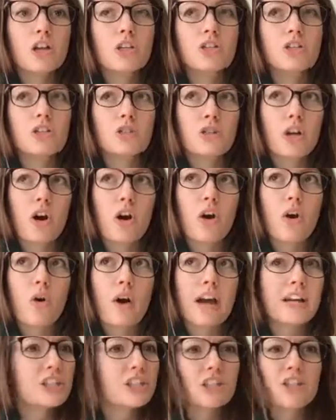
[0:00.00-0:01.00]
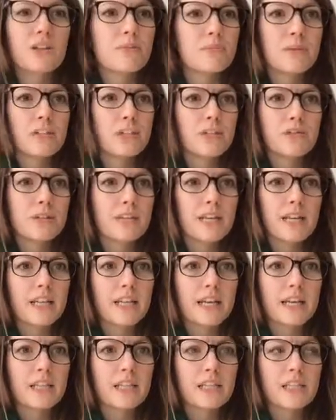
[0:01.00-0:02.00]
So I shouldn't be doing it
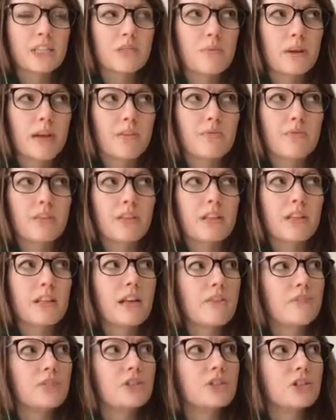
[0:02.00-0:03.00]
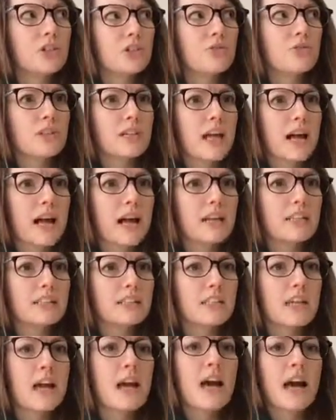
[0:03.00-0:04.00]
like this way for the level 2
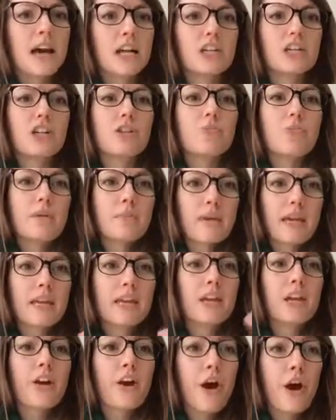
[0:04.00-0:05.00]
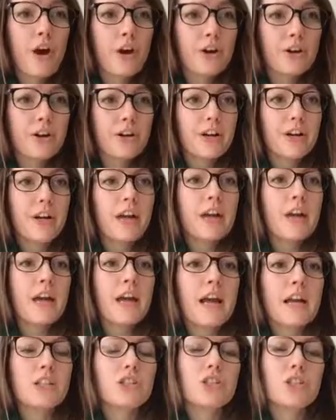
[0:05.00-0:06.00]
class. I should be making it harder.
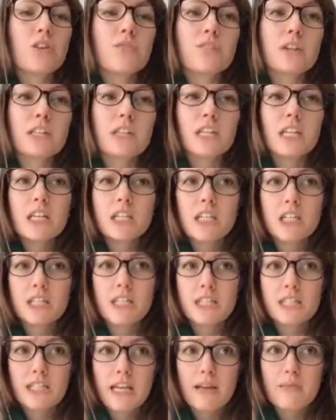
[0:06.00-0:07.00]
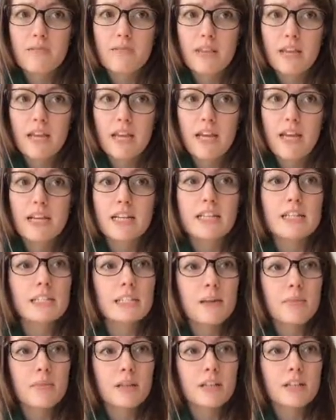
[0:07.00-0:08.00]
And so if you're teaching the same thing at a
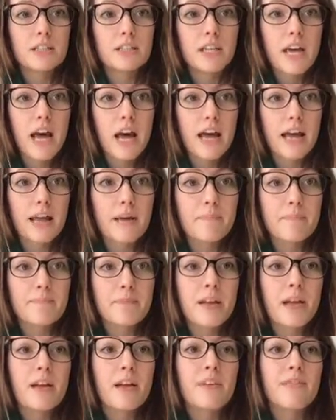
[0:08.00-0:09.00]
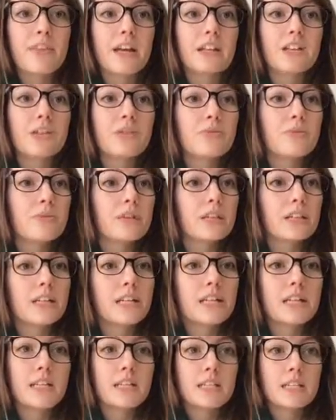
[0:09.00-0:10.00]
similar time, that's a really
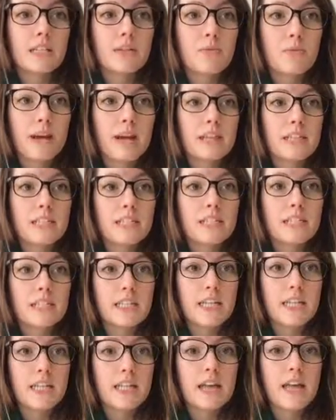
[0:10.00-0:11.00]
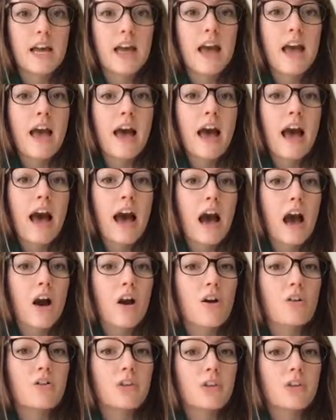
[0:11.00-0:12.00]
easy way to see
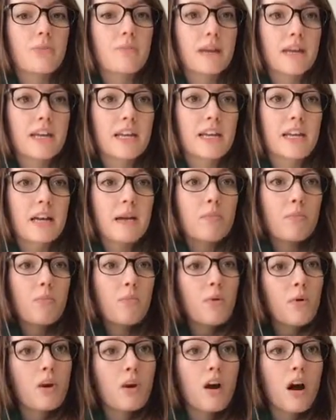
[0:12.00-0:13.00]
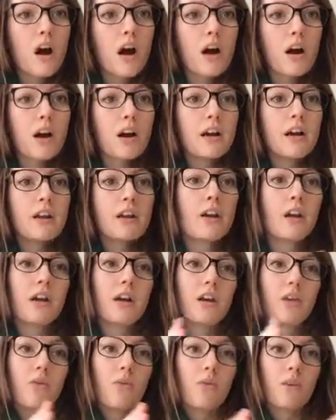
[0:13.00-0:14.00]
how you're making it more hard
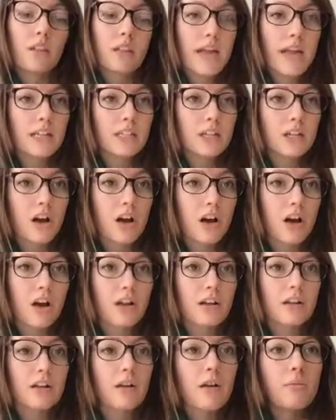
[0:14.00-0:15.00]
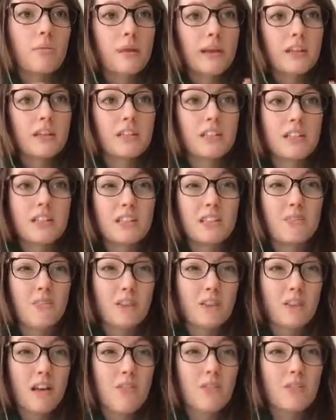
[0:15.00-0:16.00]
or less hard compared to the
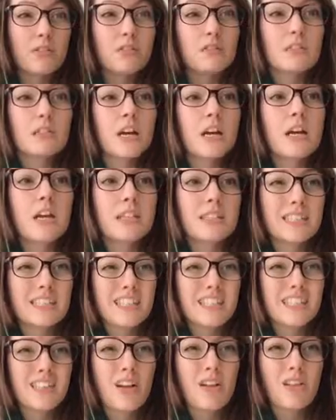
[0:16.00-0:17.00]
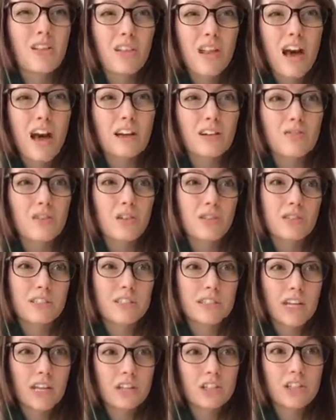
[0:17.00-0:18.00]
different levels, since a lot of those
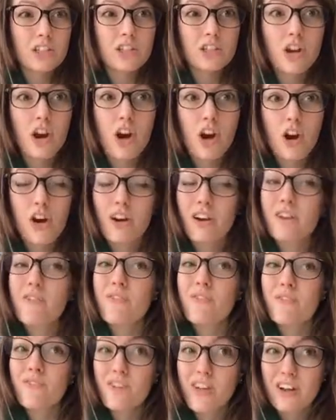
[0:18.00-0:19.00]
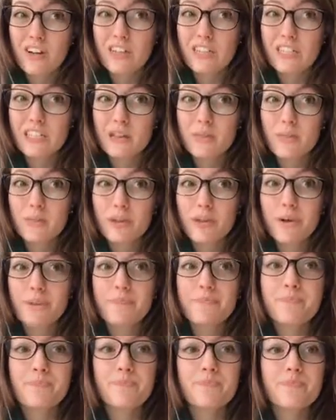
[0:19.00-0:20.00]
standards are very similar.